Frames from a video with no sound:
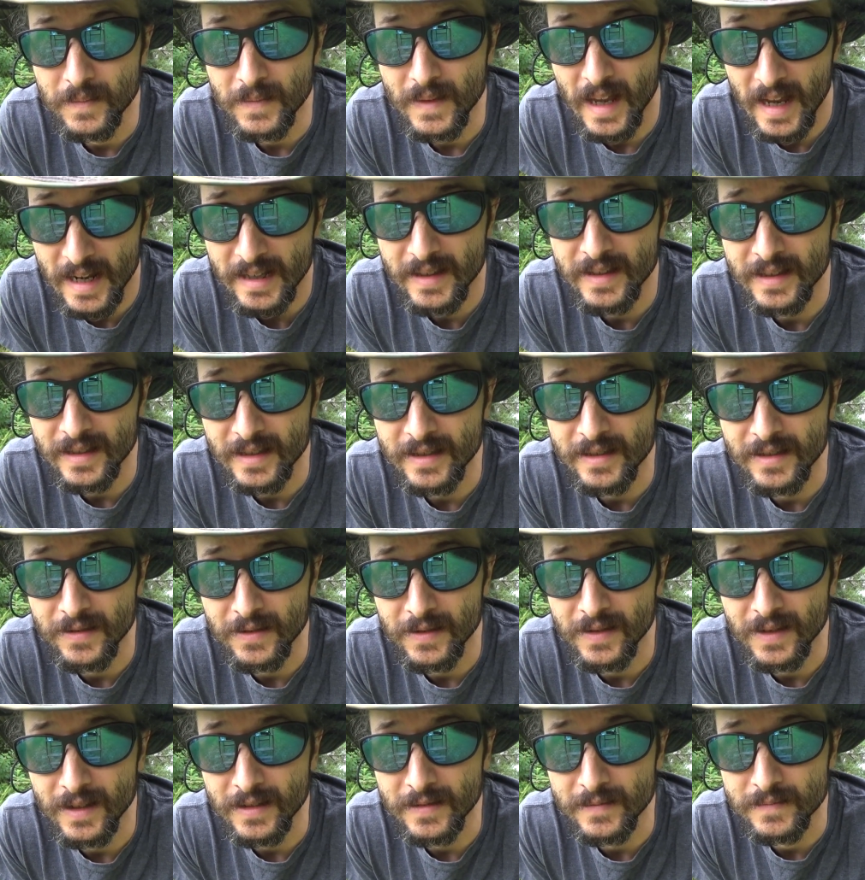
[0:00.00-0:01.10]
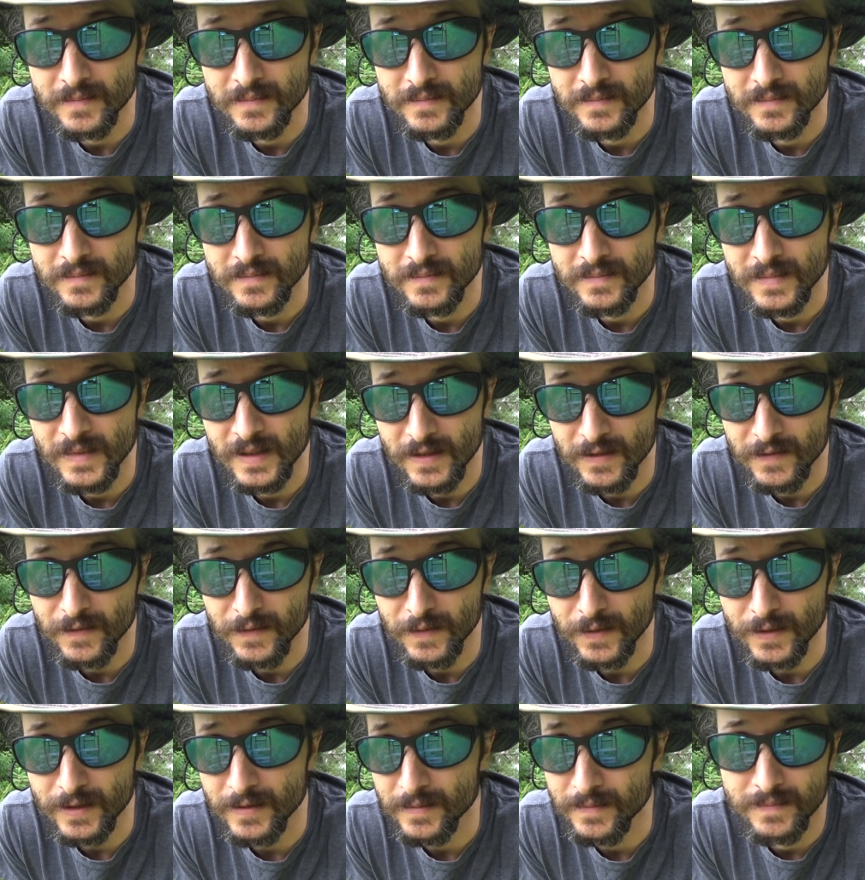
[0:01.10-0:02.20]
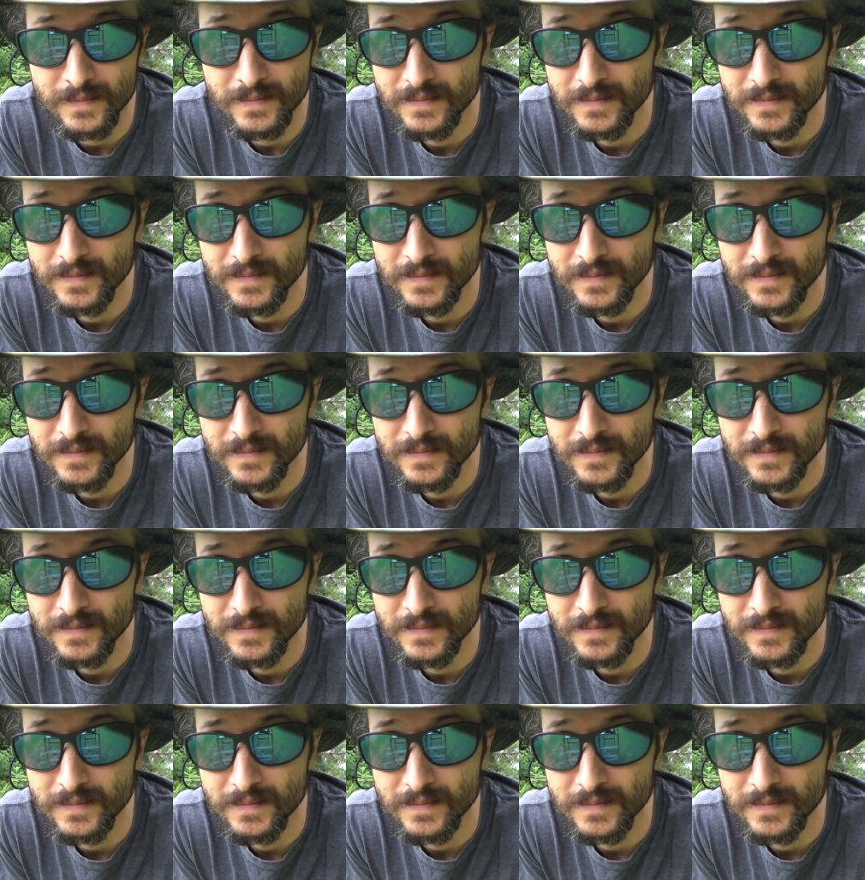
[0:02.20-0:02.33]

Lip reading: Anything can kill you there. Here in Florida,